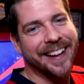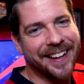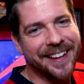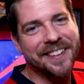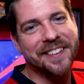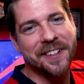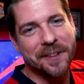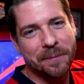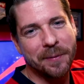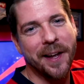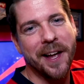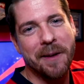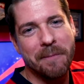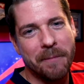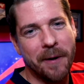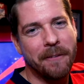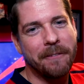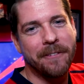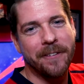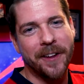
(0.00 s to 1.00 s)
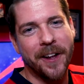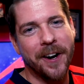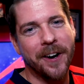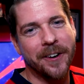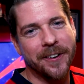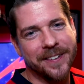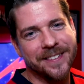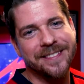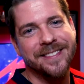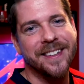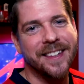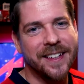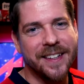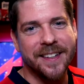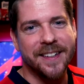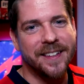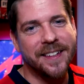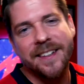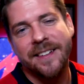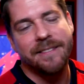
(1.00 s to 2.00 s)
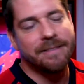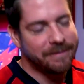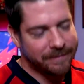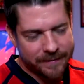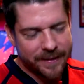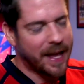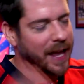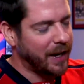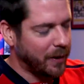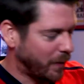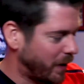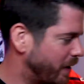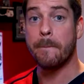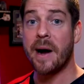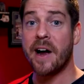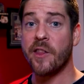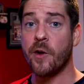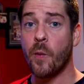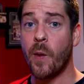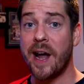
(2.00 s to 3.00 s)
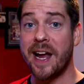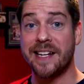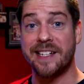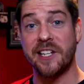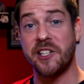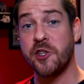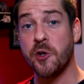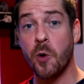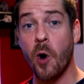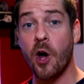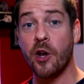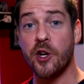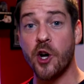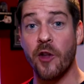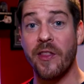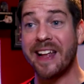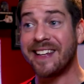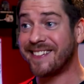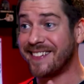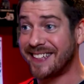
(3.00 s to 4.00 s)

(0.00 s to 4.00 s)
it, because they're playing Buffalo, and anyway. By the way, did you all know that